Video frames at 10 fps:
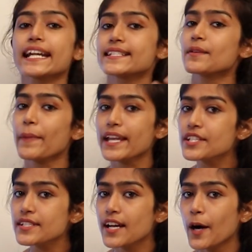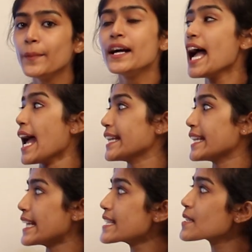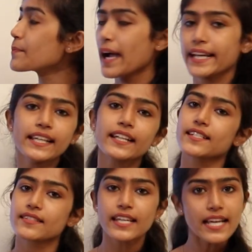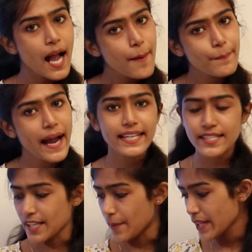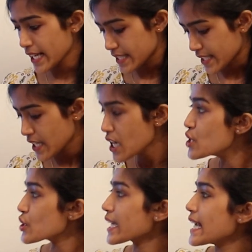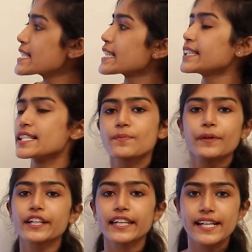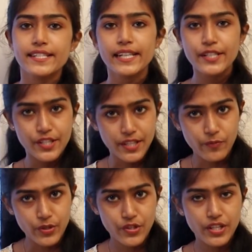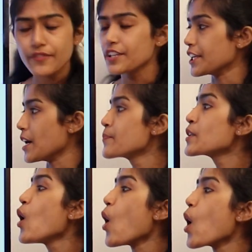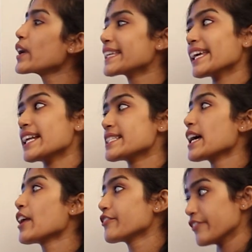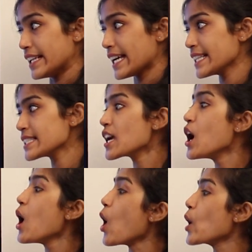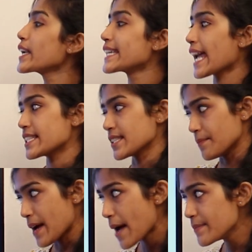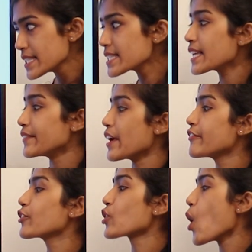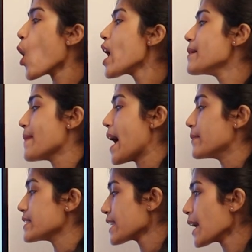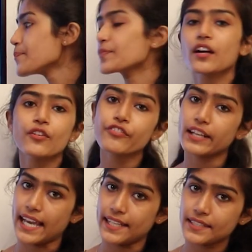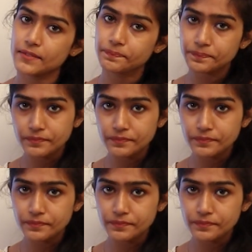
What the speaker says: it is the major term, and in illicit minor, it's the minor term. That's it. So, consider this particular syllogism which is given here. All cats are felines, all cats are mammals, therefore all mammals are felines.